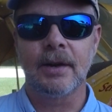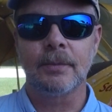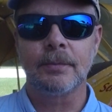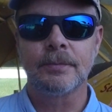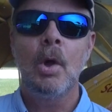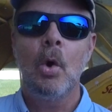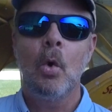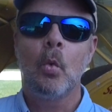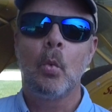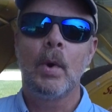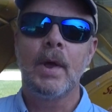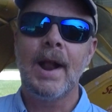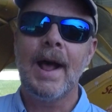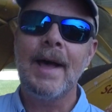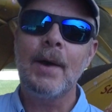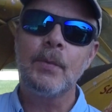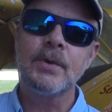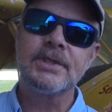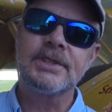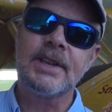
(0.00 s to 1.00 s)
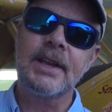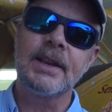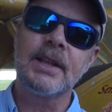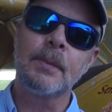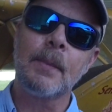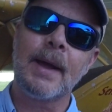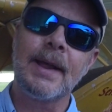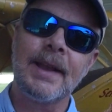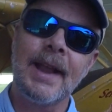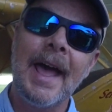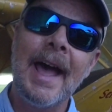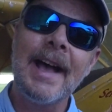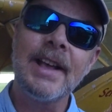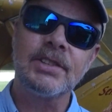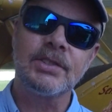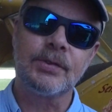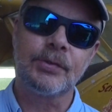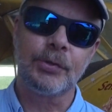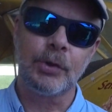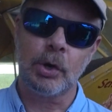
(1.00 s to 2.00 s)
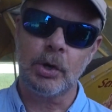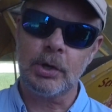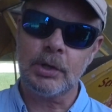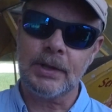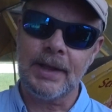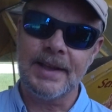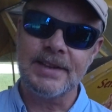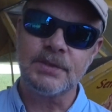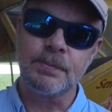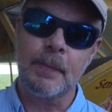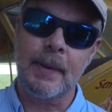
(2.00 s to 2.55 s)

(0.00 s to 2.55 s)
When I was getting my last third-class